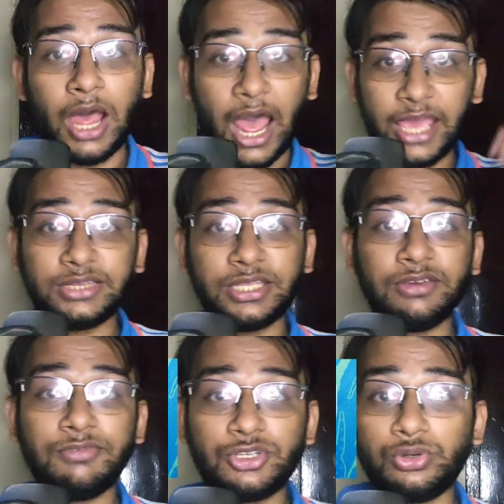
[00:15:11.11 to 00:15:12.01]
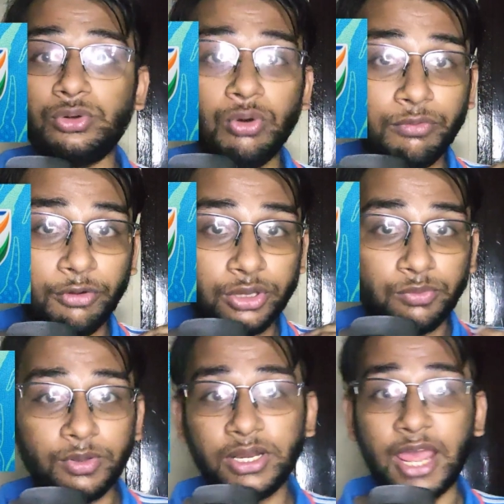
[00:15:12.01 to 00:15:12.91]
I think we should go for the
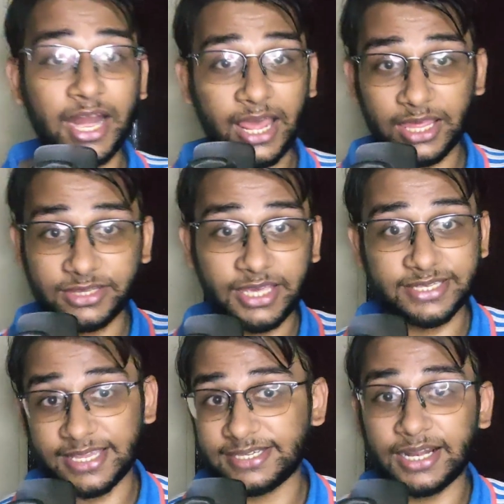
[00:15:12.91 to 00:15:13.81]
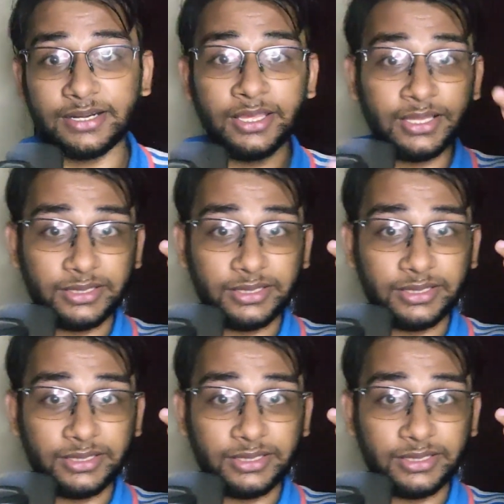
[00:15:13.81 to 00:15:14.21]
win, and I think, as I said,